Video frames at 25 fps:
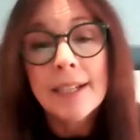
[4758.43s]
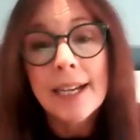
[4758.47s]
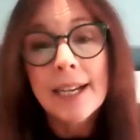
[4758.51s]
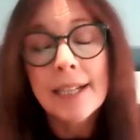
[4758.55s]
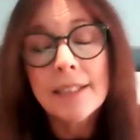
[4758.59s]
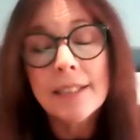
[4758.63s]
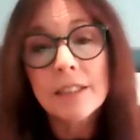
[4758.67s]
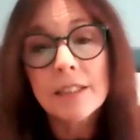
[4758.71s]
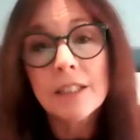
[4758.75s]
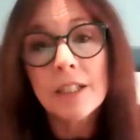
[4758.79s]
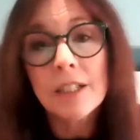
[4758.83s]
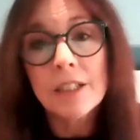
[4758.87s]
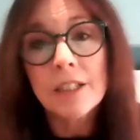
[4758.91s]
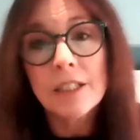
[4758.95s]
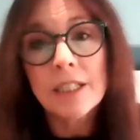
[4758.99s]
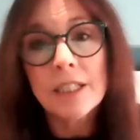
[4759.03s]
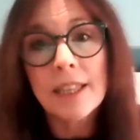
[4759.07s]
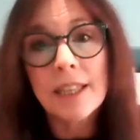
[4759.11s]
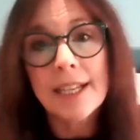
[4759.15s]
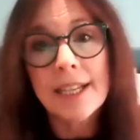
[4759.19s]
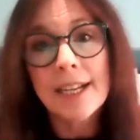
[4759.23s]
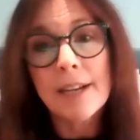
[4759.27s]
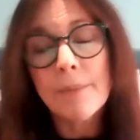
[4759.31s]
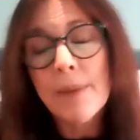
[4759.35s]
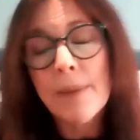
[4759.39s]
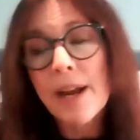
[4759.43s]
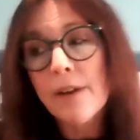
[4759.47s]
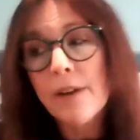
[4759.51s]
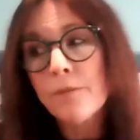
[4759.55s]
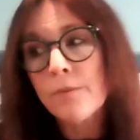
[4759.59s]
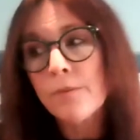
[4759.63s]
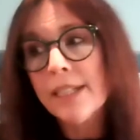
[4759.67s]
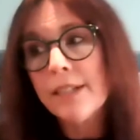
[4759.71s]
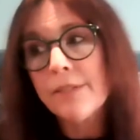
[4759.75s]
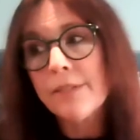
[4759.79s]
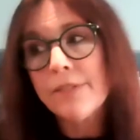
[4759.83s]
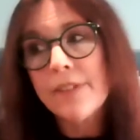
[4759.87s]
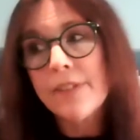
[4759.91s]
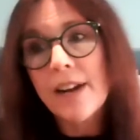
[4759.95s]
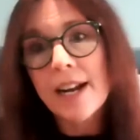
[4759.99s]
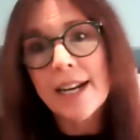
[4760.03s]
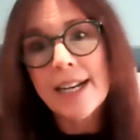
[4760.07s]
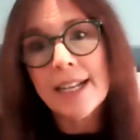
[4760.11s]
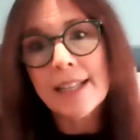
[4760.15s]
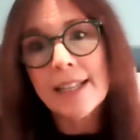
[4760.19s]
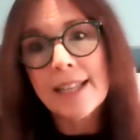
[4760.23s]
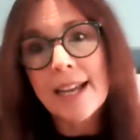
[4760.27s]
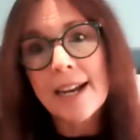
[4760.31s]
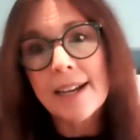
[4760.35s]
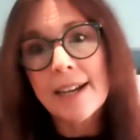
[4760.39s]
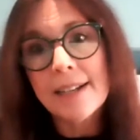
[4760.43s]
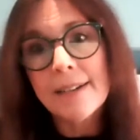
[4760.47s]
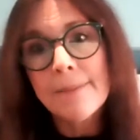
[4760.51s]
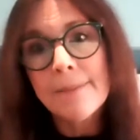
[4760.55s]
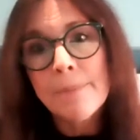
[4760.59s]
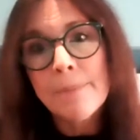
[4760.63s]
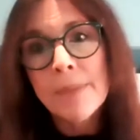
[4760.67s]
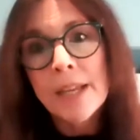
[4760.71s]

and start to think about redefining that.